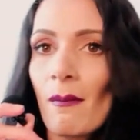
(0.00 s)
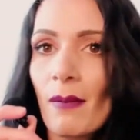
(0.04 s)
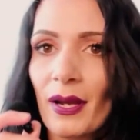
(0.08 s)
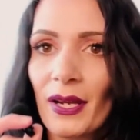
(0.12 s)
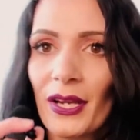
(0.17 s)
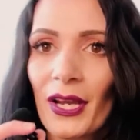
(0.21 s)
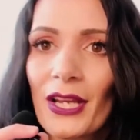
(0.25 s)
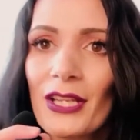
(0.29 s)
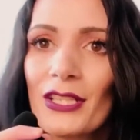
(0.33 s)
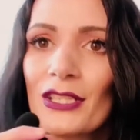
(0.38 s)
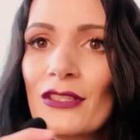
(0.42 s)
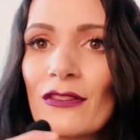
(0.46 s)
my
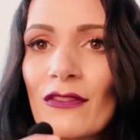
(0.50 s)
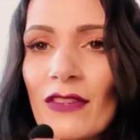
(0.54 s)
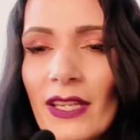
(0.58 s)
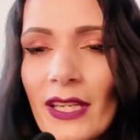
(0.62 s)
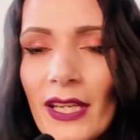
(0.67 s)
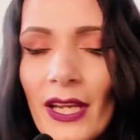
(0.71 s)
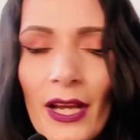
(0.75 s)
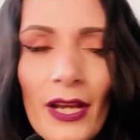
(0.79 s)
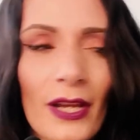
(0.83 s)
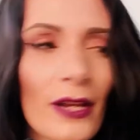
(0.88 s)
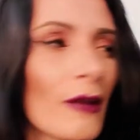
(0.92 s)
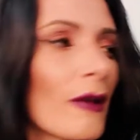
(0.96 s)
coats
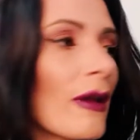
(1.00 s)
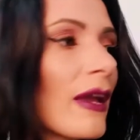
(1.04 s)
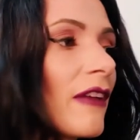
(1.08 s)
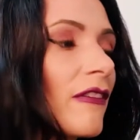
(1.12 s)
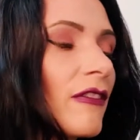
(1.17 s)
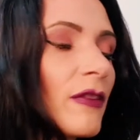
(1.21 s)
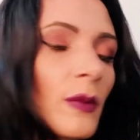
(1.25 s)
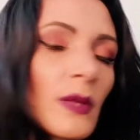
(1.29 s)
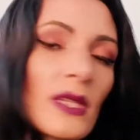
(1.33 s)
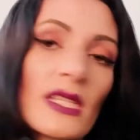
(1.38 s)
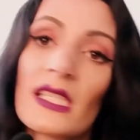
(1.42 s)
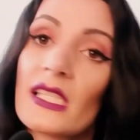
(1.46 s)
video
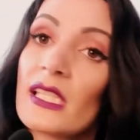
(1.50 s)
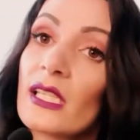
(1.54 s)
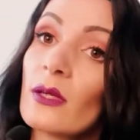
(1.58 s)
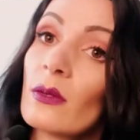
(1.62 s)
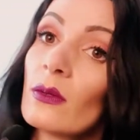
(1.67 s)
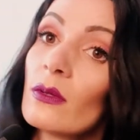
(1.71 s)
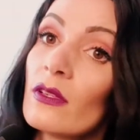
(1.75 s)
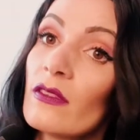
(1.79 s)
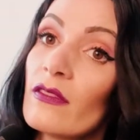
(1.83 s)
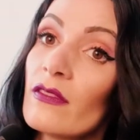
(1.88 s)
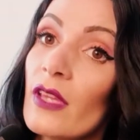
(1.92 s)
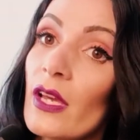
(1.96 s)
if you want to see
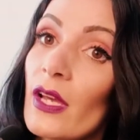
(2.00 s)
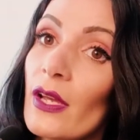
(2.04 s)
all of